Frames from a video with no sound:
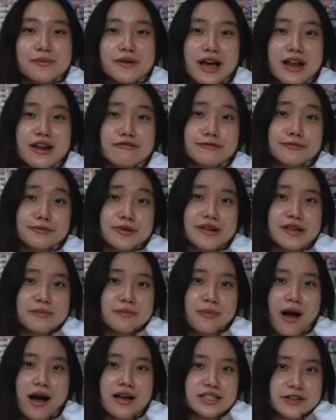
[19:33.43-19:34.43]
I have a pretty
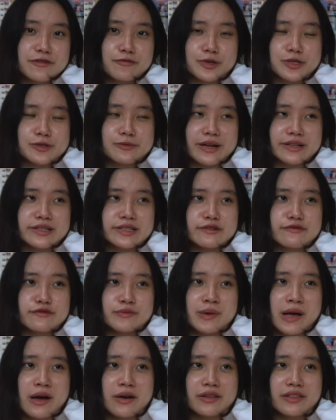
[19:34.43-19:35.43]
positive perspective
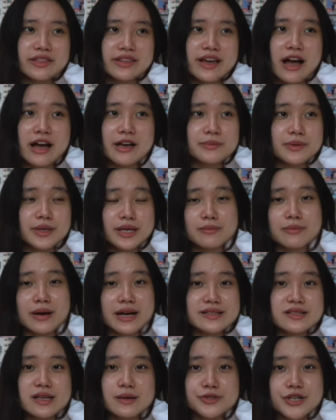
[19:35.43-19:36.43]
about the IB and my
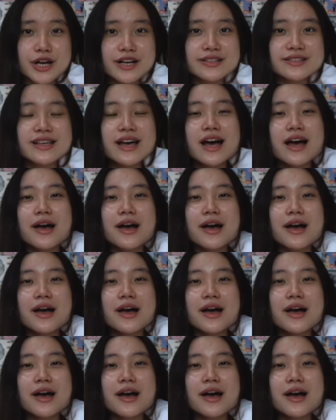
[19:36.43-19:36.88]
subjects,